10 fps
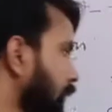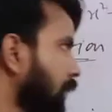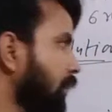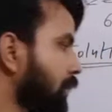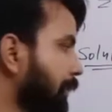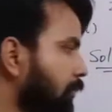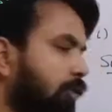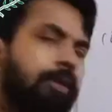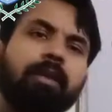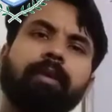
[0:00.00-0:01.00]
Substitute
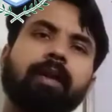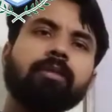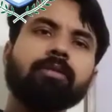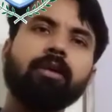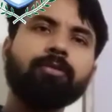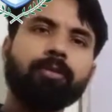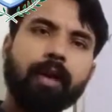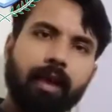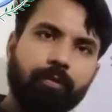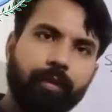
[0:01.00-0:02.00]
the values of
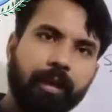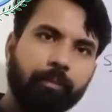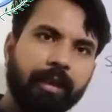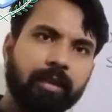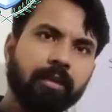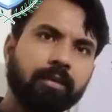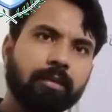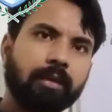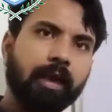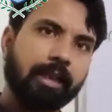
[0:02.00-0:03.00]
alpha and beta
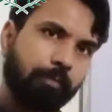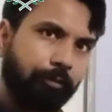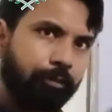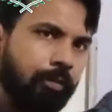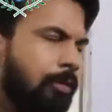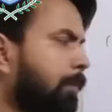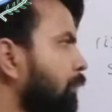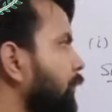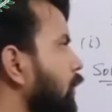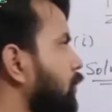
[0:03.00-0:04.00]
as before.
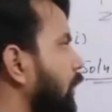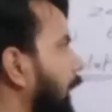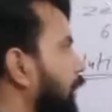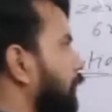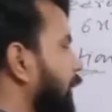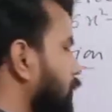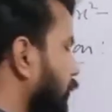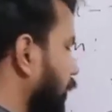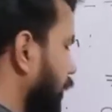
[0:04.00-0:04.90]
So alpha is what?